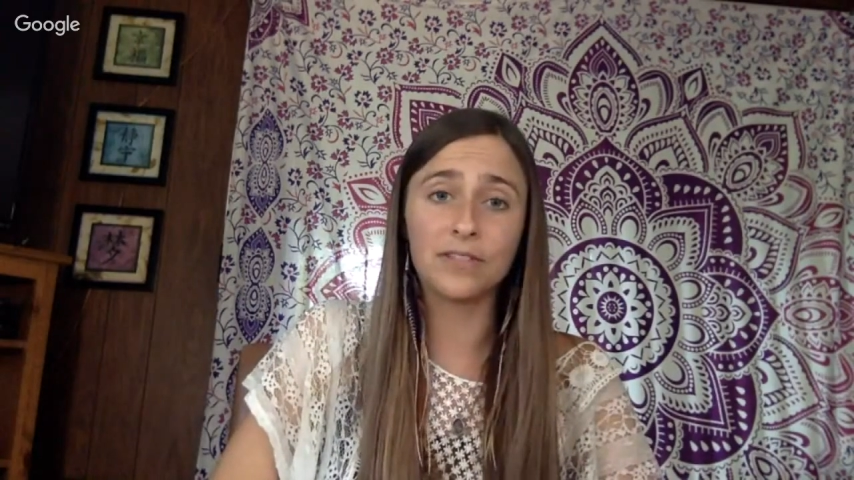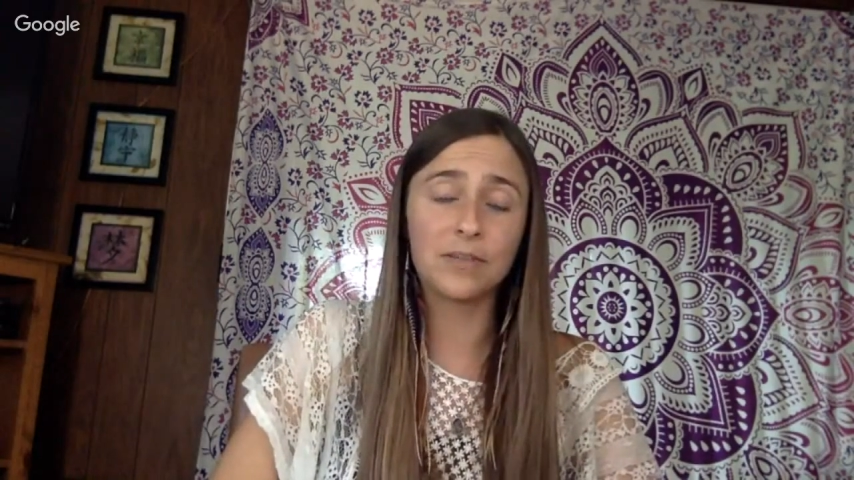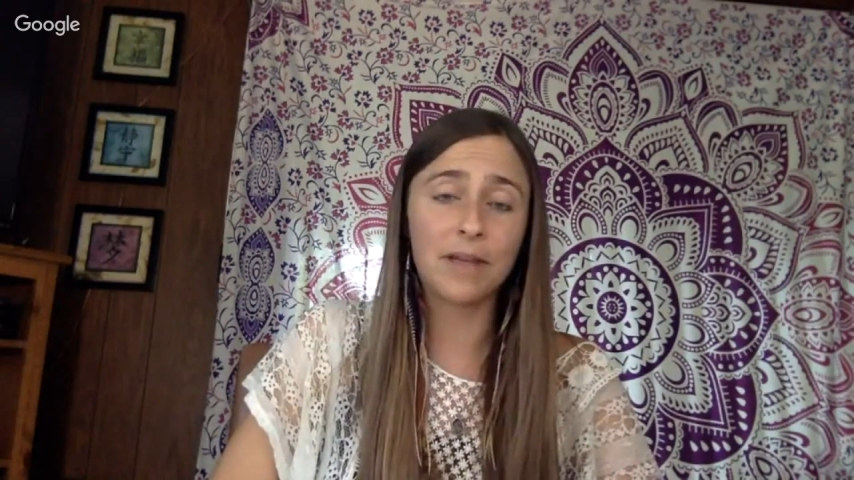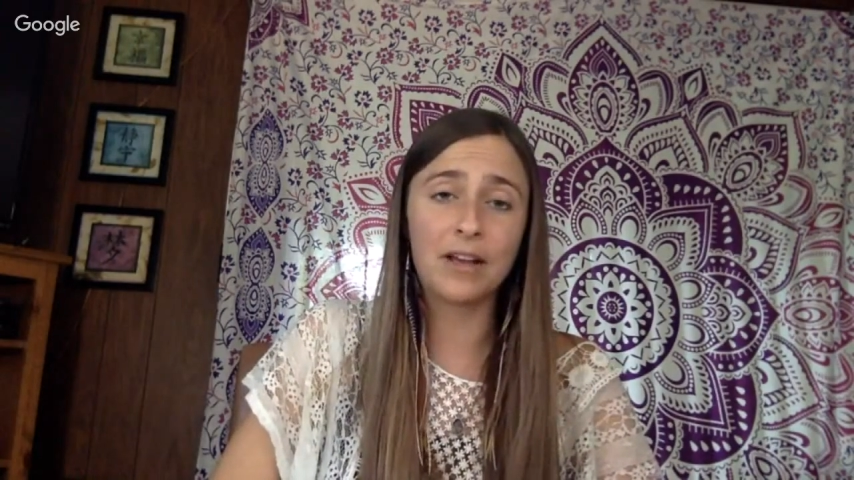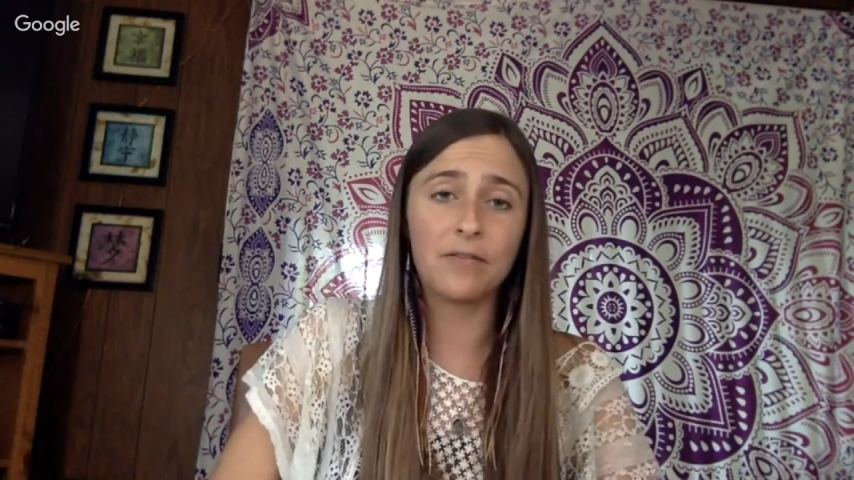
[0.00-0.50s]
some
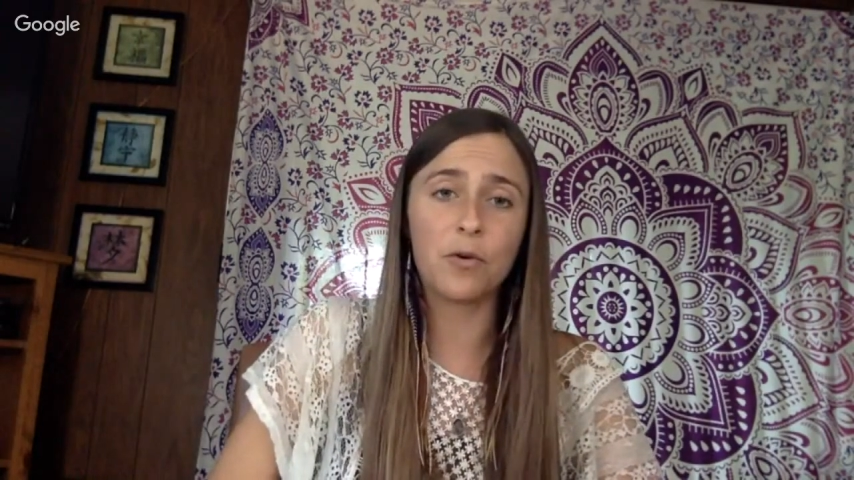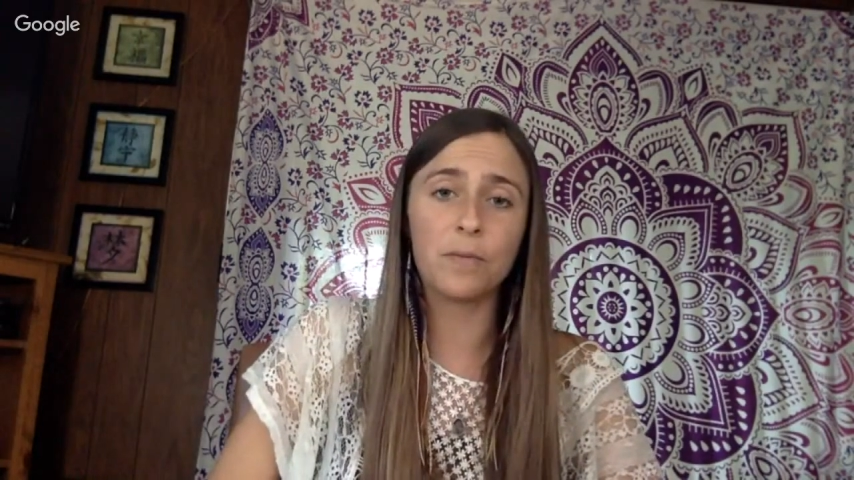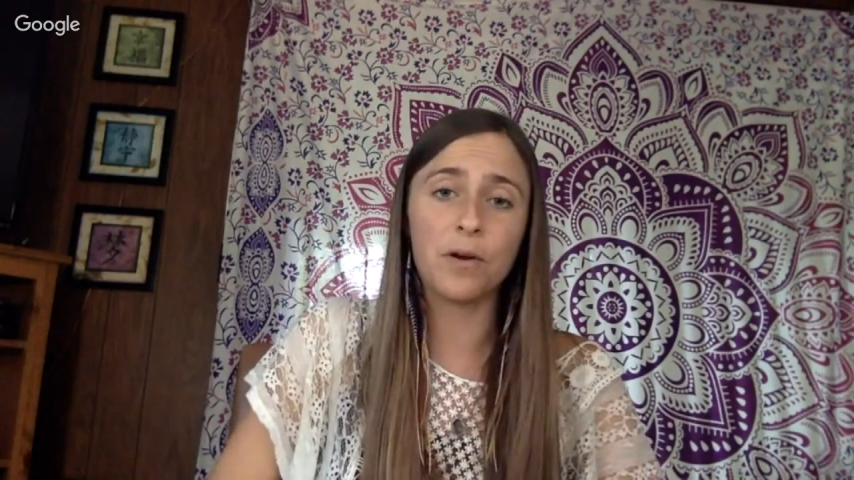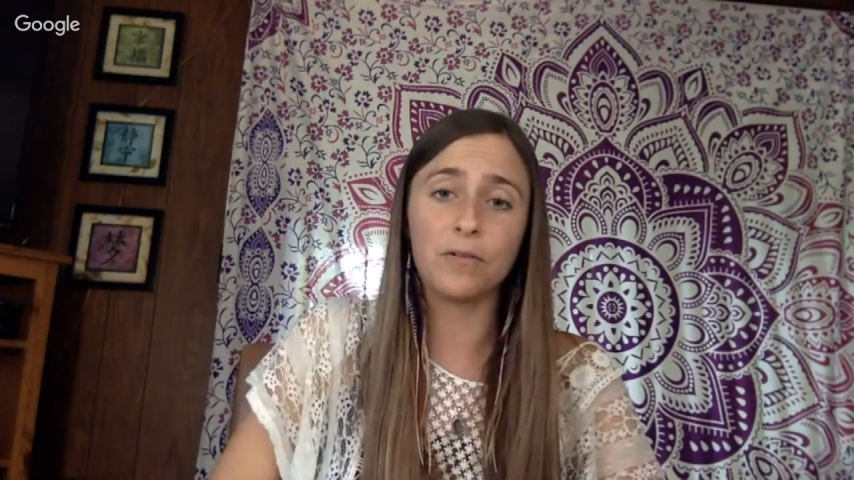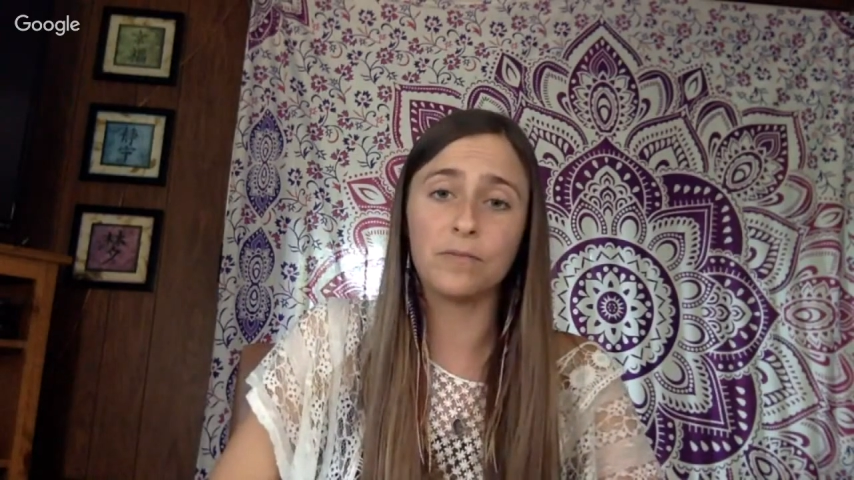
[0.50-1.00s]
kind of
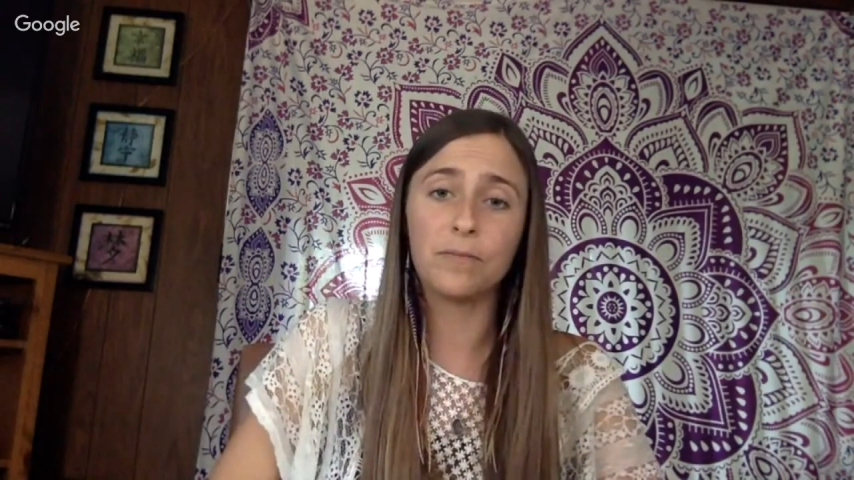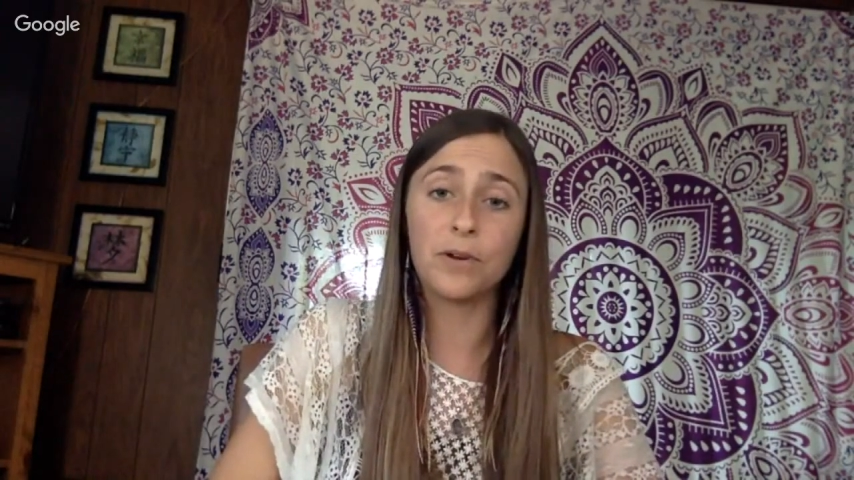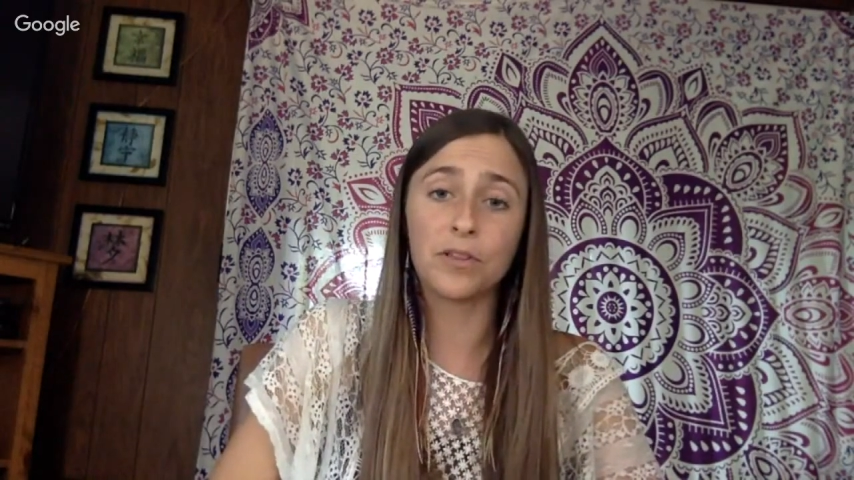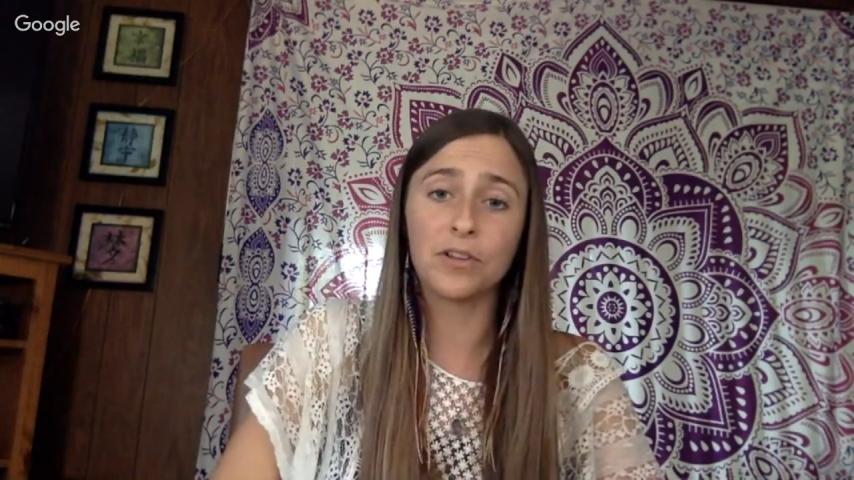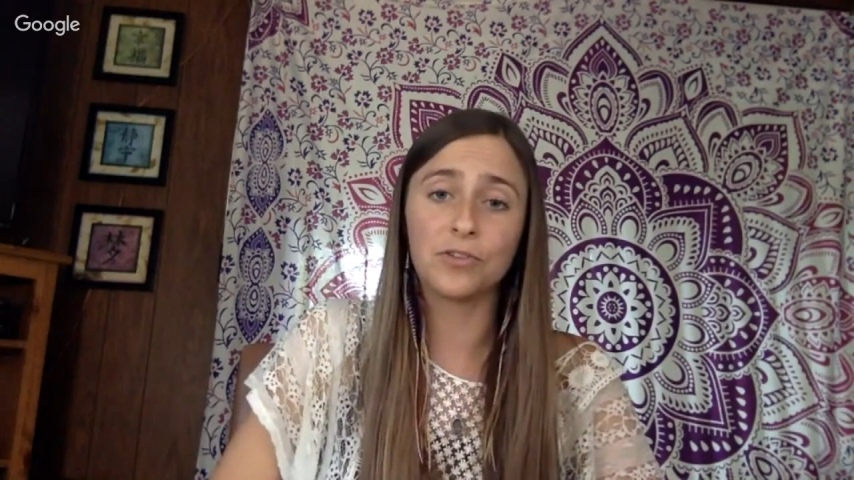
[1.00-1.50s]
hormone birth
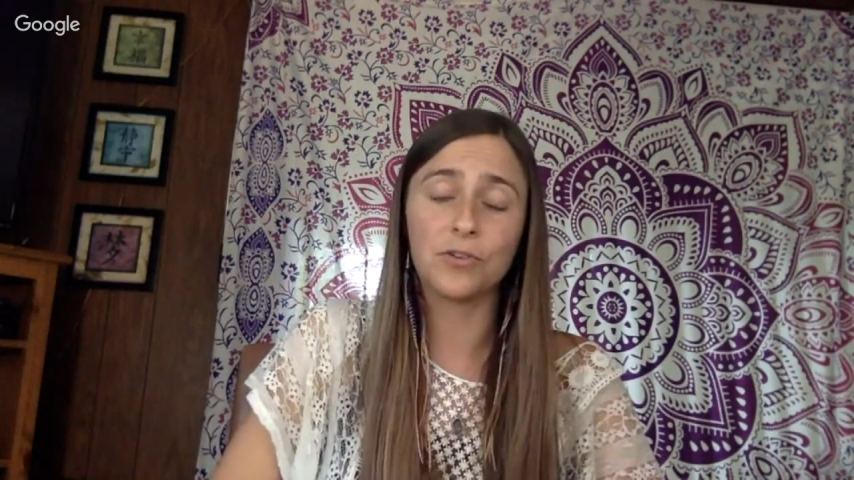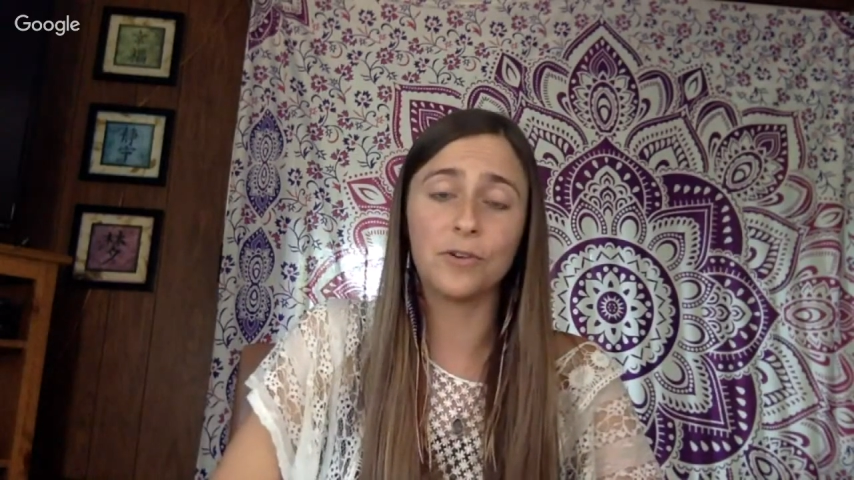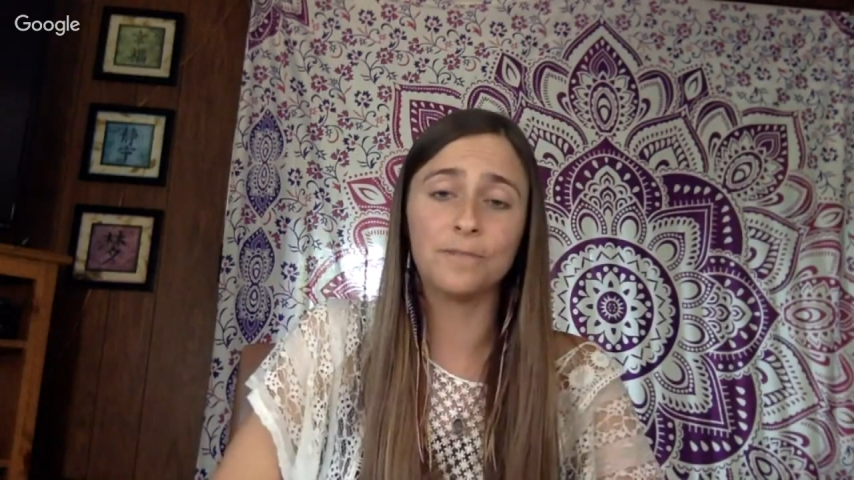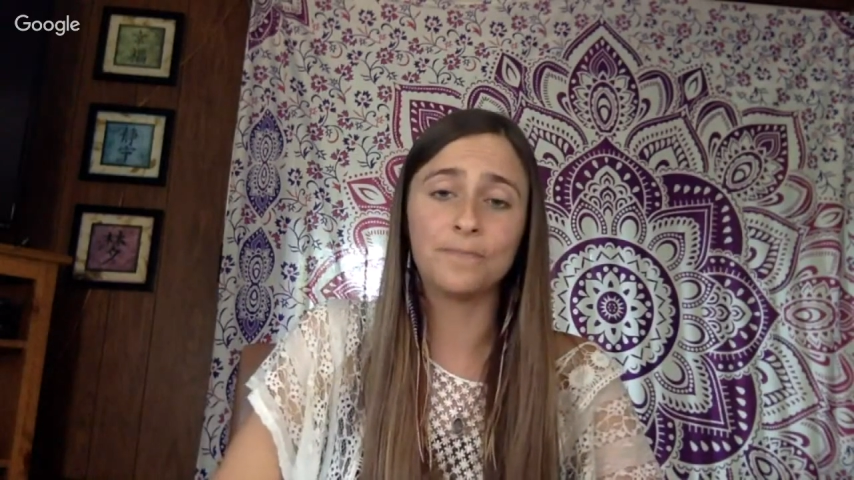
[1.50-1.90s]
control.